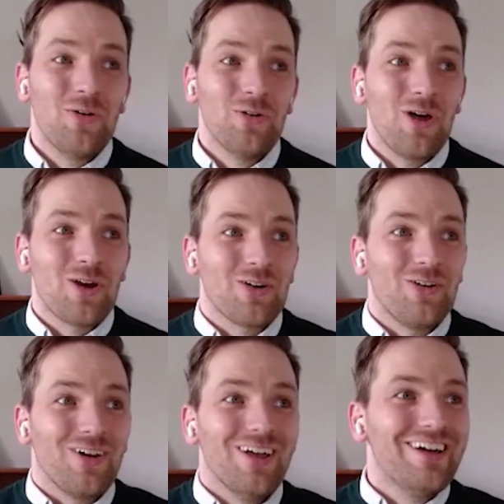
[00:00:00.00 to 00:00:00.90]
no, not at
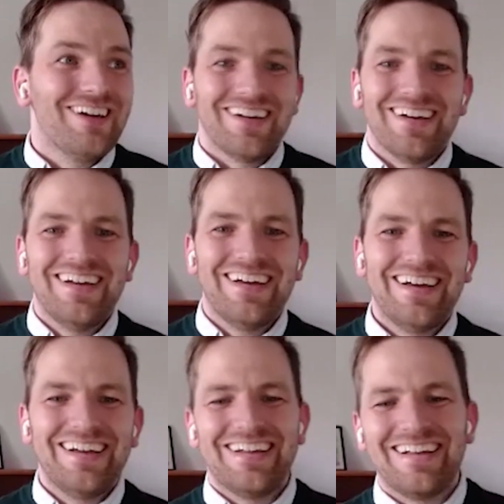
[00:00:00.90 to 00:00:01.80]
all.
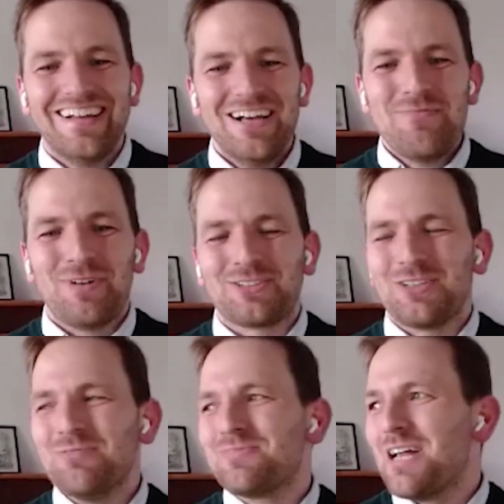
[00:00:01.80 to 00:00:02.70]
But
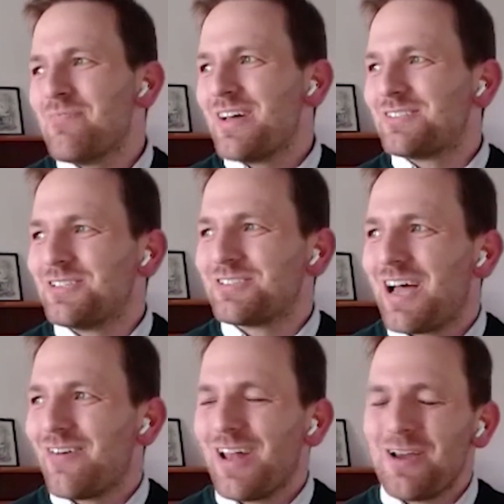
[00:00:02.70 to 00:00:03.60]
sometimes that's just
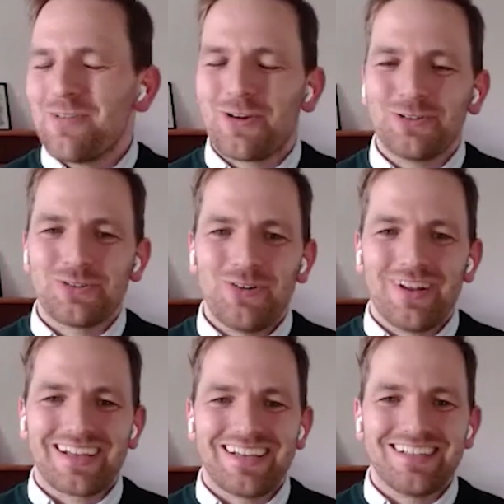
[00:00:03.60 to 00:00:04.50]
how life goes
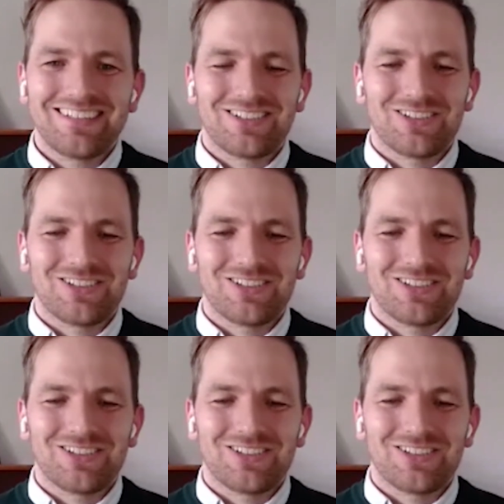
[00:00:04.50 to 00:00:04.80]
on, I guess.